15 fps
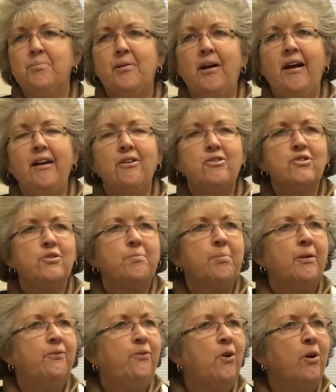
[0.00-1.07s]
prior to a
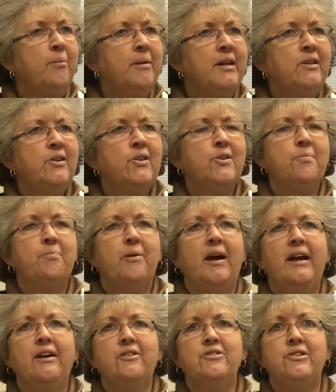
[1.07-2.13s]
performance,
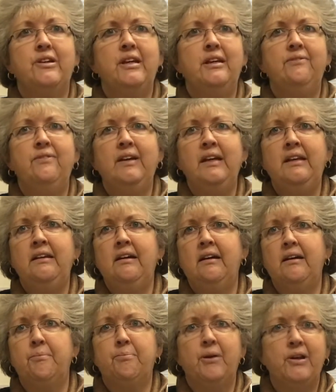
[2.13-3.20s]
prior to giving
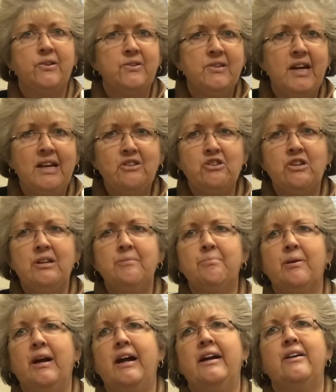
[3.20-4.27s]
a presentation,
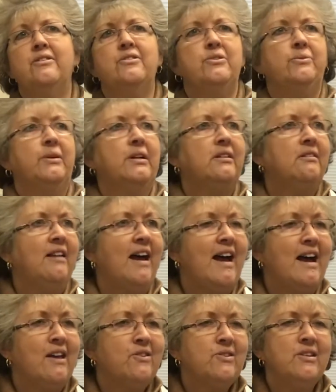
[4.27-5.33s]
prior to a
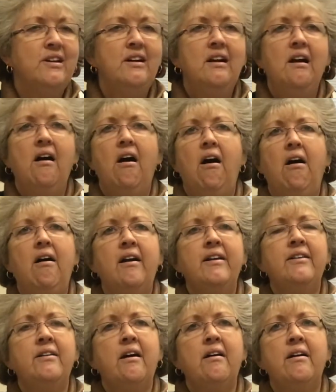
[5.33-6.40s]
class, on
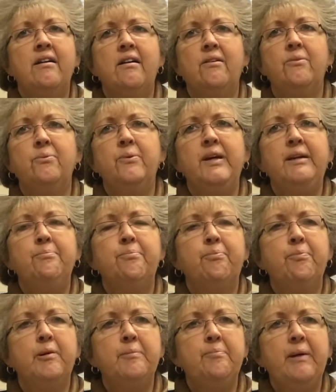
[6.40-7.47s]
and on. We
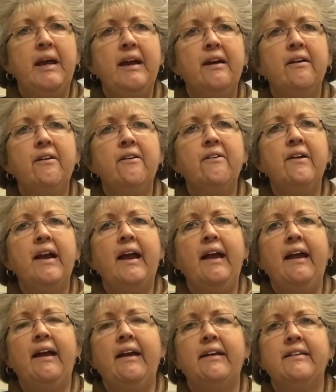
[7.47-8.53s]
prepare
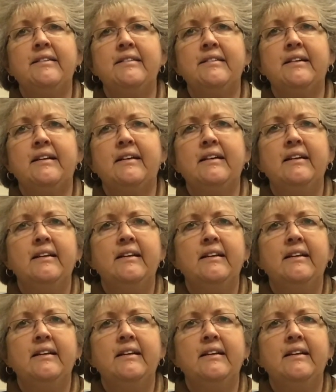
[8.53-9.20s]
and uh,